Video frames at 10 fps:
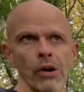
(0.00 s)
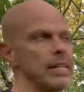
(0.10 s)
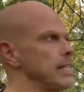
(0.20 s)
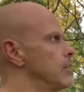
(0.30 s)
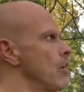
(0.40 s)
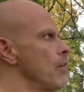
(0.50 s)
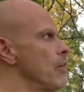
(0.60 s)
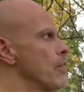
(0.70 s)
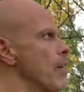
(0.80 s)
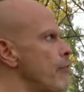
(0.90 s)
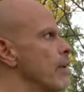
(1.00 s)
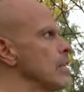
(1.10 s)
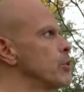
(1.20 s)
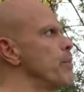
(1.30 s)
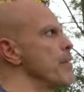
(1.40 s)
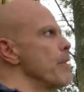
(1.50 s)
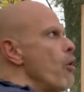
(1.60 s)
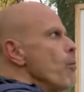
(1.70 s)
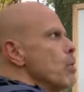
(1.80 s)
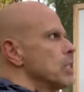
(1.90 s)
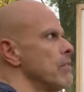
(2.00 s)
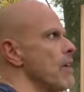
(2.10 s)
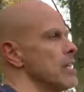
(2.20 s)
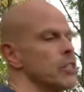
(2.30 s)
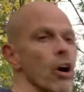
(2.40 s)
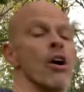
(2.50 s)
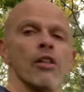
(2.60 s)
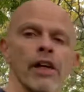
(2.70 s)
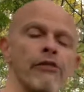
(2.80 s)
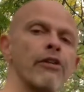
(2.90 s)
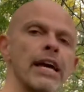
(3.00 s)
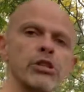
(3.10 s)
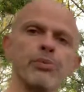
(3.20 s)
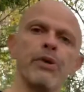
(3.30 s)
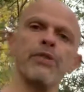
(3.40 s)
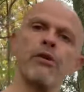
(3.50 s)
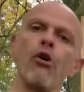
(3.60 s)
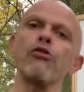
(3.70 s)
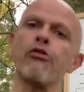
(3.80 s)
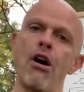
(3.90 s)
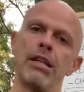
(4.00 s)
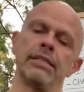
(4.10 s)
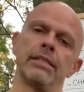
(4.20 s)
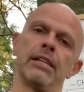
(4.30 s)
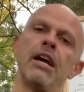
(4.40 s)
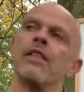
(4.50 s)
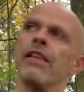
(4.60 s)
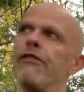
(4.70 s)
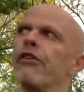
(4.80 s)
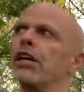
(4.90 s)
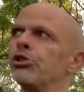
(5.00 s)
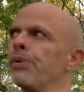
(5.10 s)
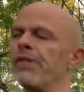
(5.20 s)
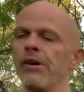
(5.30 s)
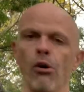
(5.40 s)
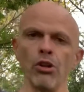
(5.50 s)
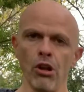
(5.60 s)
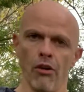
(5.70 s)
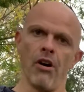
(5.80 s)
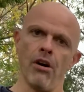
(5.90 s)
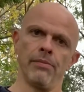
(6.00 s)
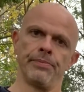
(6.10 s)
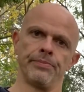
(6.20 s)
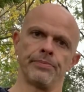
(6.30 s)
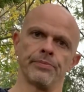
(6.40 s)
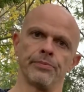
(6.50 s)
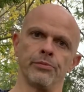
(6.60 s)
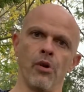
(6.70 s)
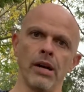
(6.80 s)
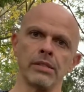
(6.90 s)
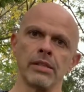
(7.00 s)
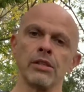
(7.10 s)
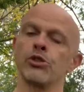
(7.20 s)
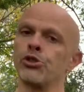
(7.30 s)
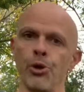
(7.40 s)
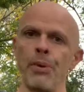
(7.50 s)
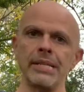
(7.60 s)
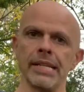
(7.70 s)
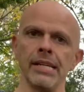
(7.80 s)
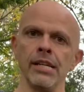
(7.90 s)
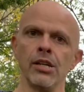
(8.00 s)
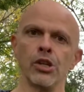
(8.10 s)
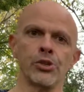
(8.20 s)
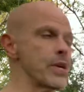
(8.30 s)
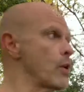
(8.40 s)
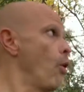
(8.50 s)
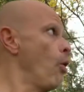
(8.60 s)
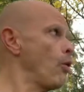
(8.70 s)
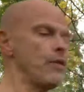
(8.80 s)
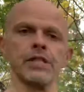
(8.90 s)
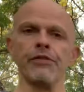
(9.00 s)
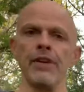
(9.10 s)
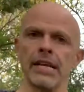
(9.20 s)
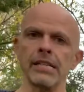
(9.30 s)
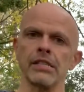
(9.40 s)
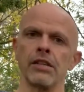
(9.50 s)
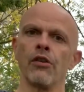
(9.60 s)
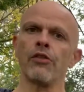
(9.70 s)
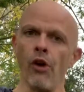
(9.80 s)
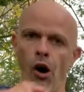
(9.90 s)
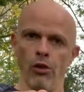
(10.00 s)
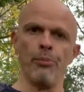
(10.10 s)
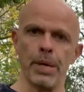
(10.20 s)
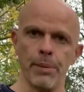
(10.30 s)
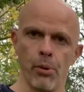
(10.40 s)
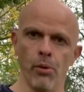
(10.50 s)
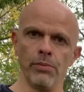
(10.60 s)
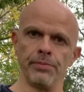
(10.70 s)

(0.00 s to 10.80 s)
leader. They forget to be their own motivator. They forget to be their own friend. They forget to be their own lover, right? Too busy doing all of these things for other people,